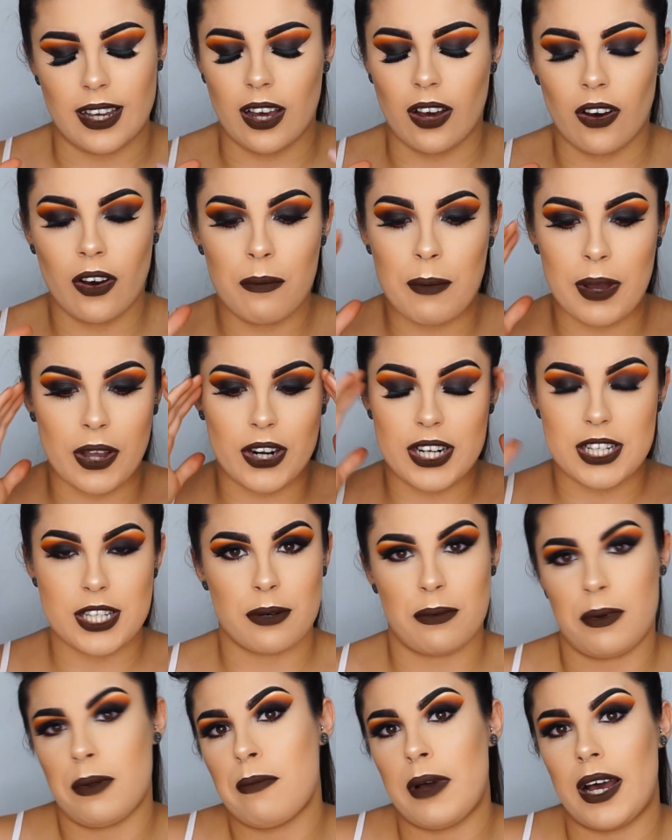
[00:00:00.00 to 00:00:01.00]
Oh my god, it's
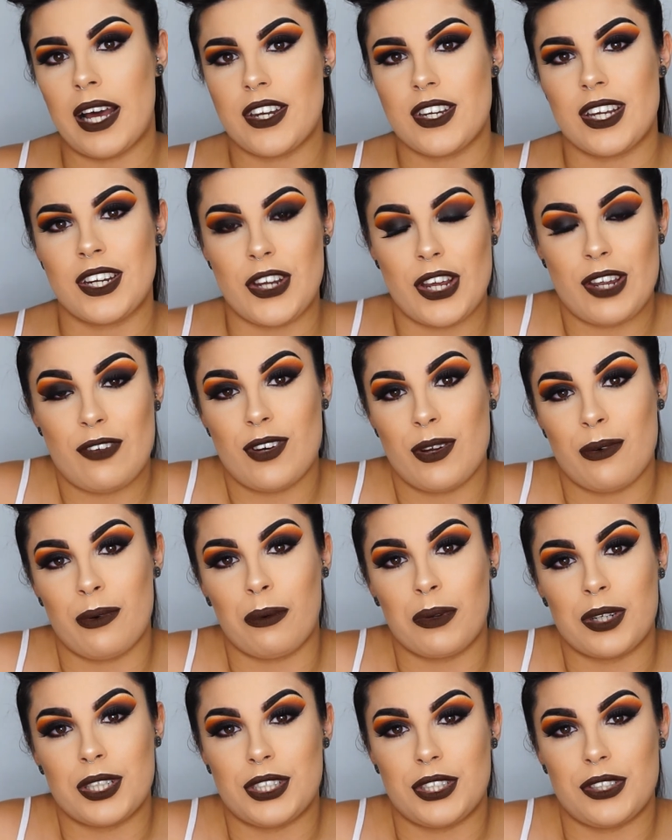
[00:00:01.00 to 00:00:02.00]
gonna be mad. I don't even know what I'm
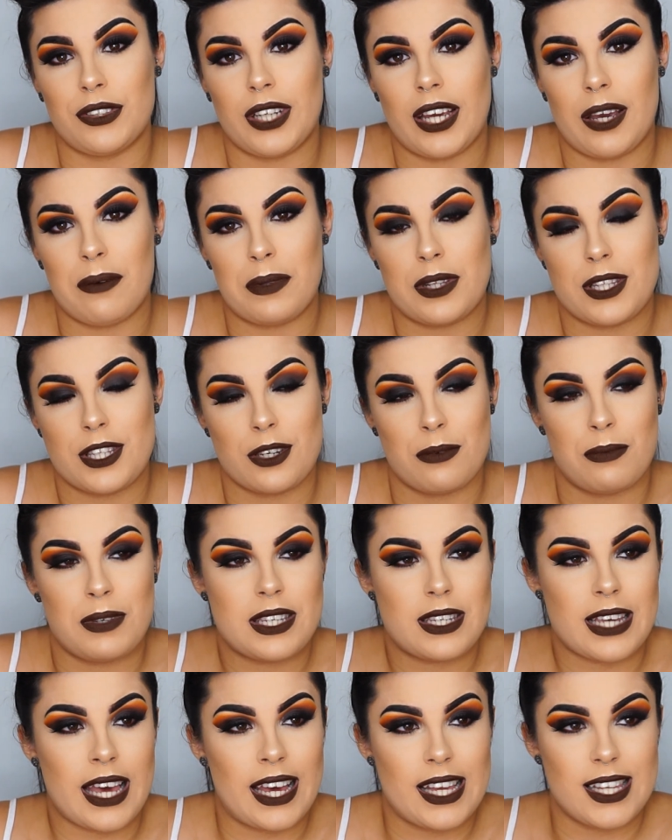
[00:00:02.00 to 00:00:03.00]
gonna do yet, but there's gonna be
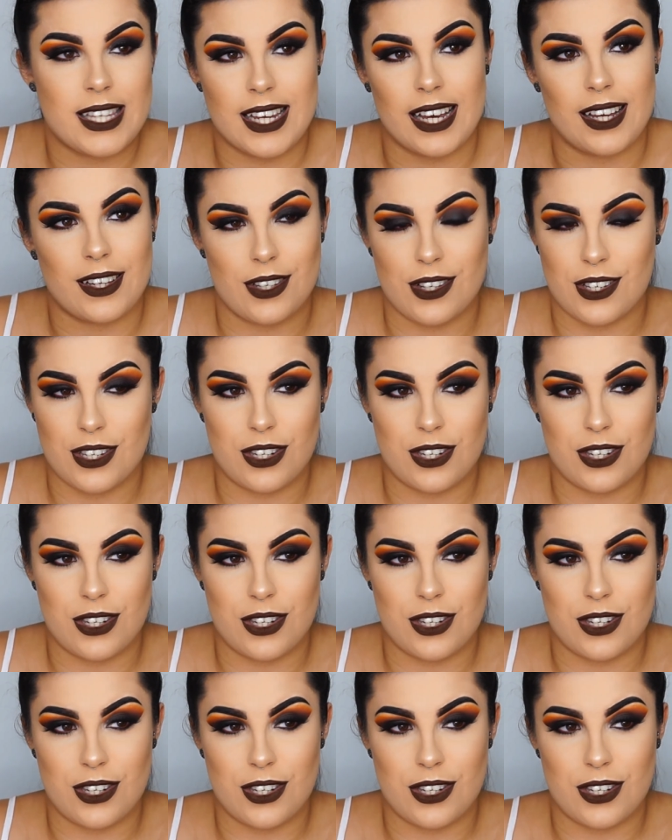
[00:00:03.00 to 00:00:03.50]
hairstyles and